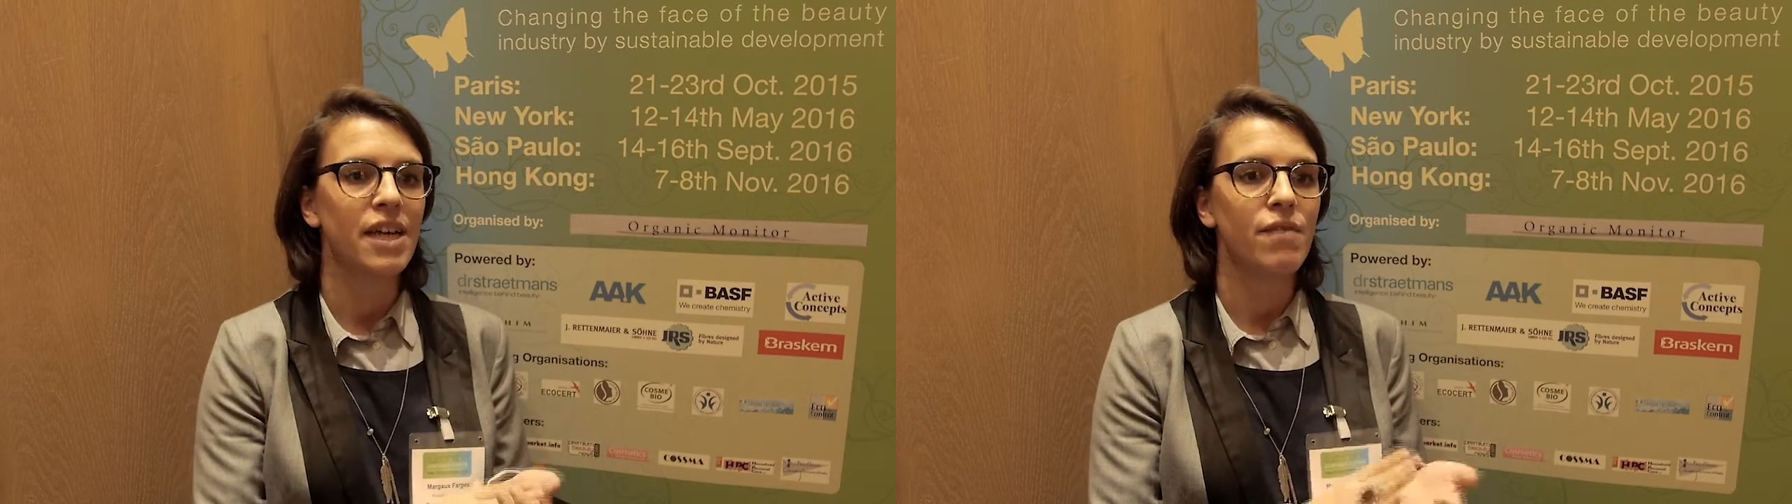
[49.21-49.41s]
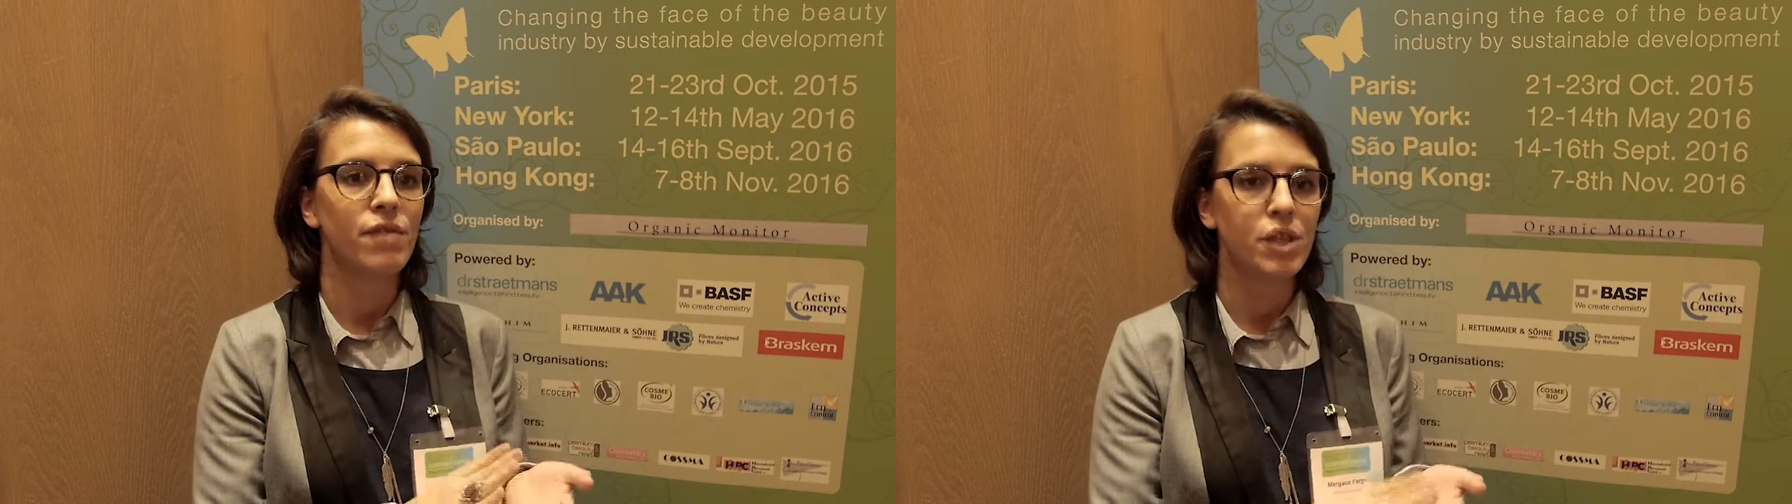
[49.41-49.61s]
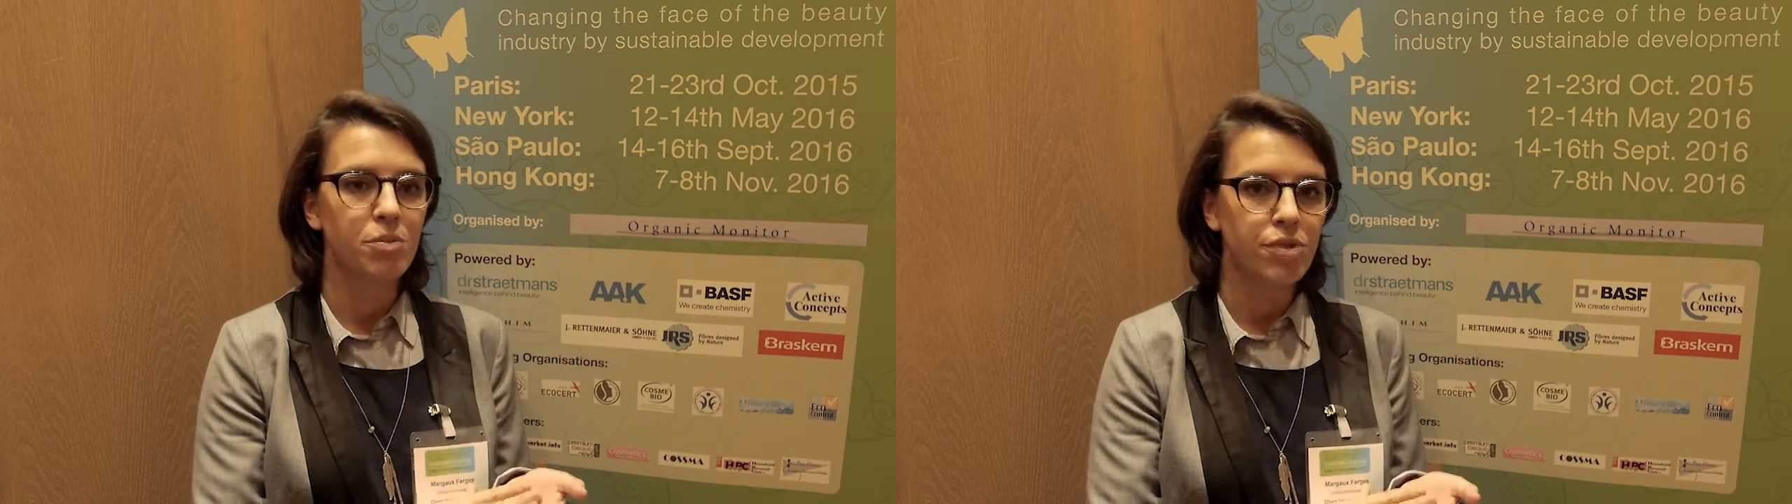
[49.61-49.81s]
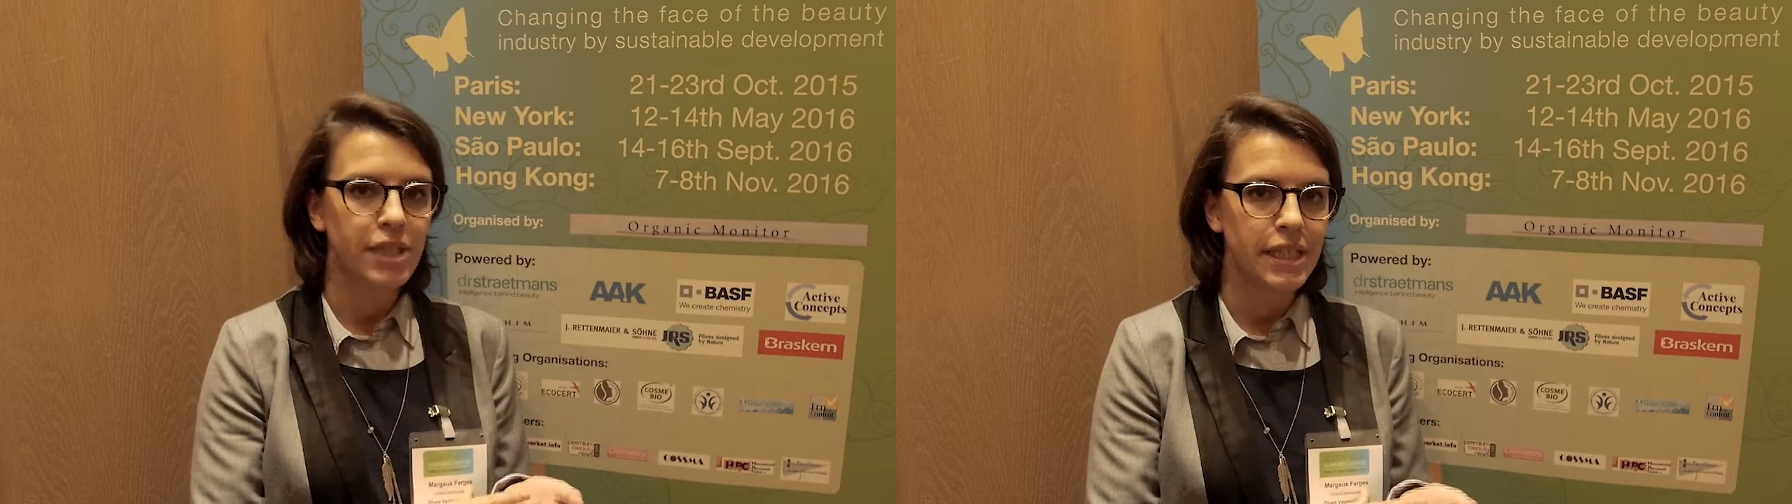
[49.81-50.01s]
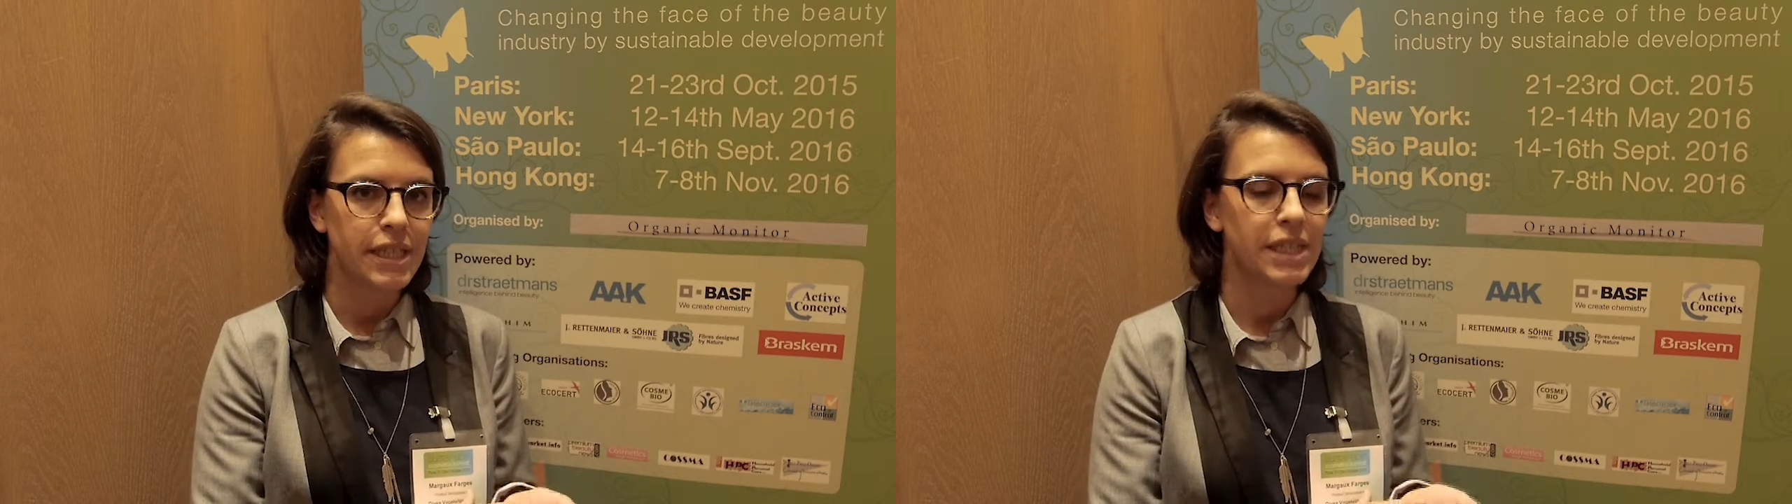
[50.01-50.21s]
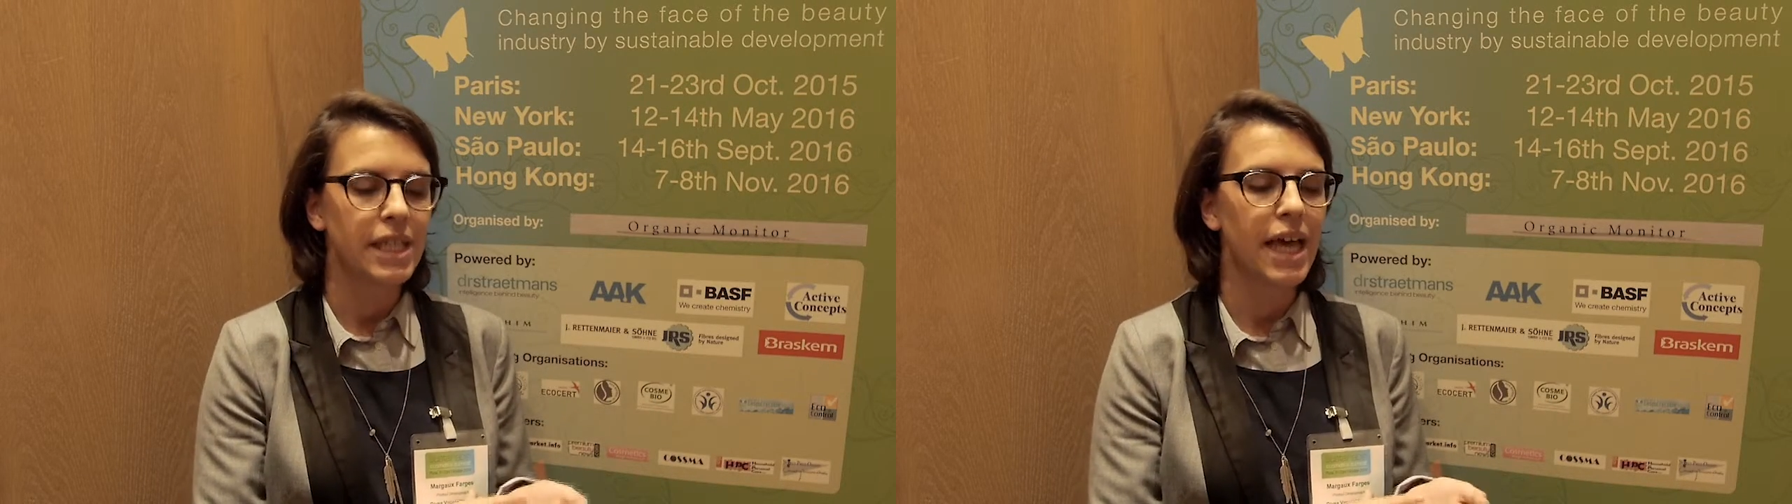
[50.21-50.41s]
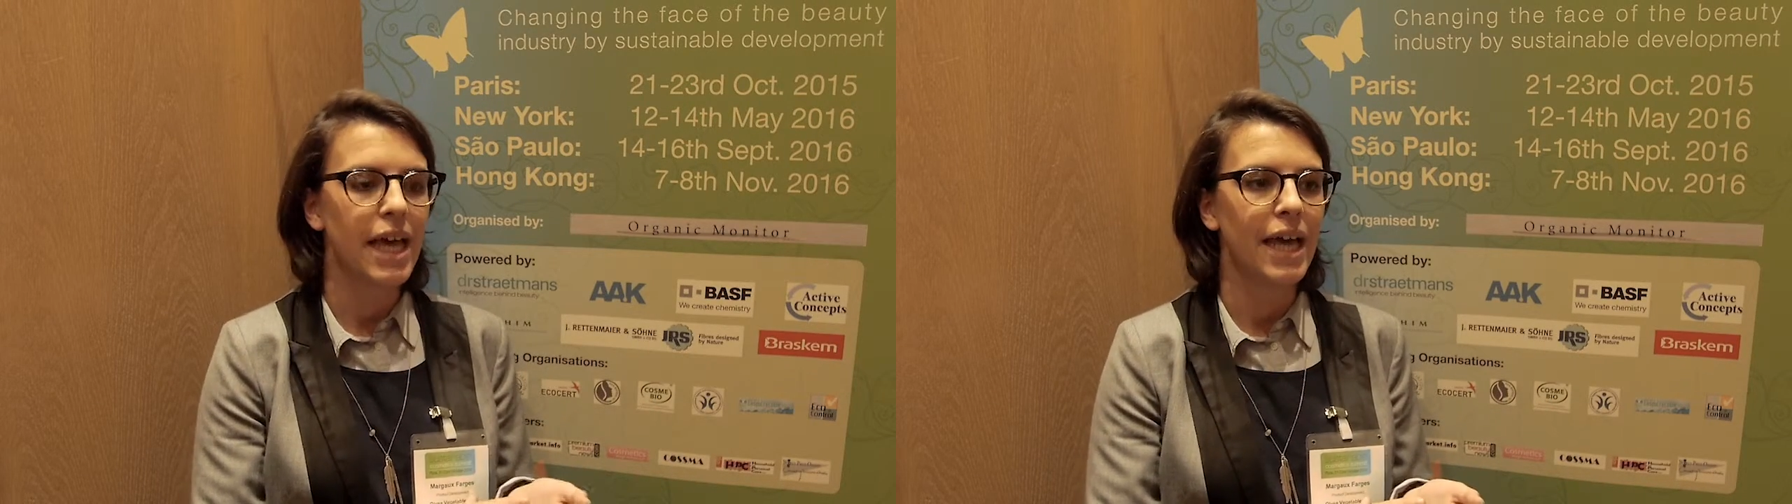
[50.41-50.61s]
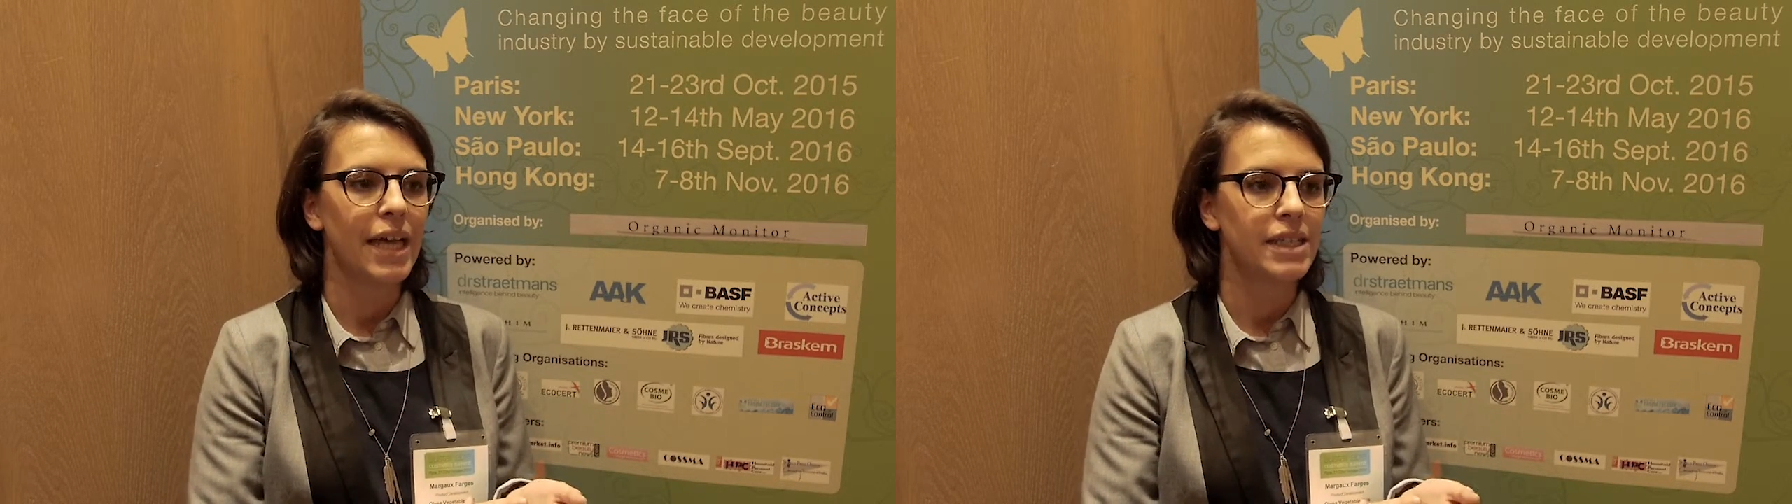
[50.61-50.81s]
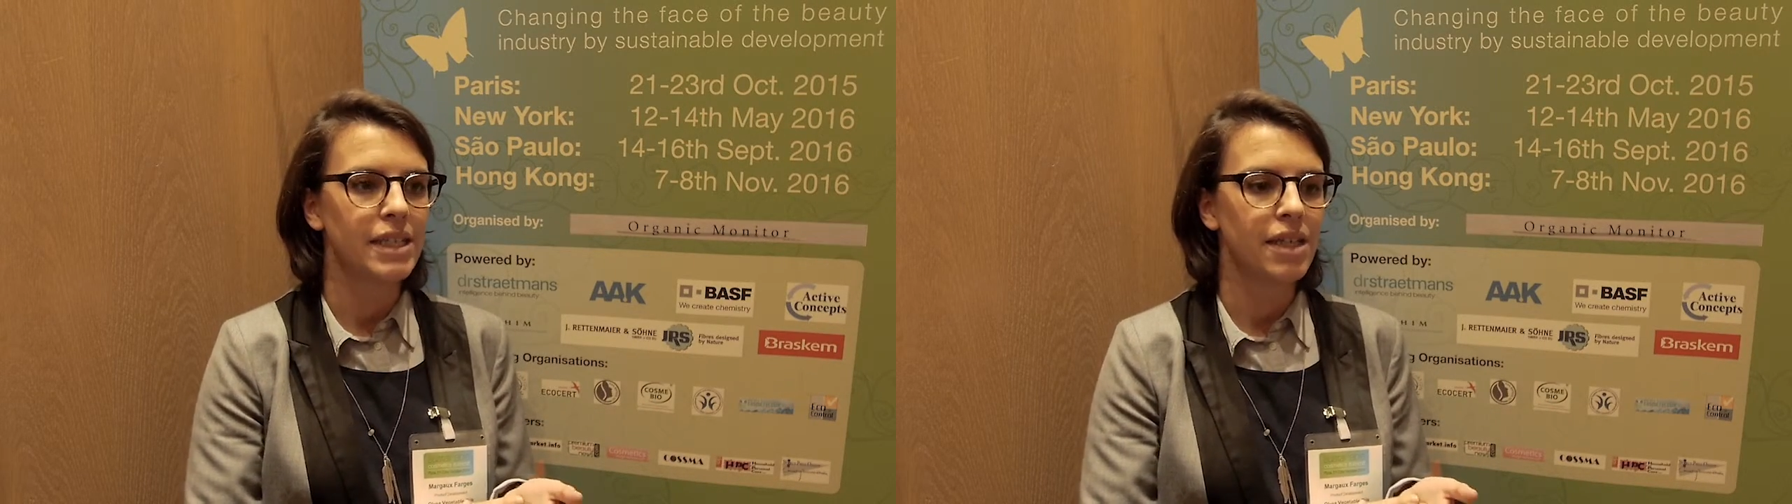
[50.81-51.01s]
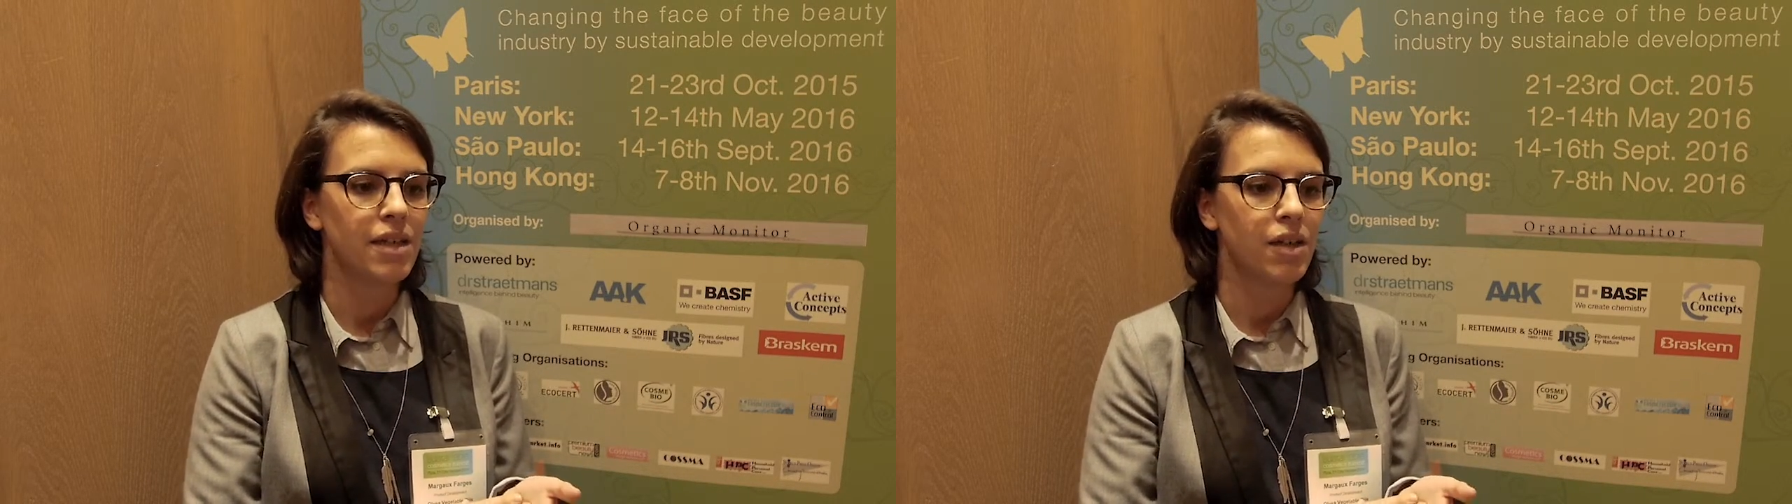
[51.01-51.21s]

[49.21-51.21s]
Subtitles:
their footprint and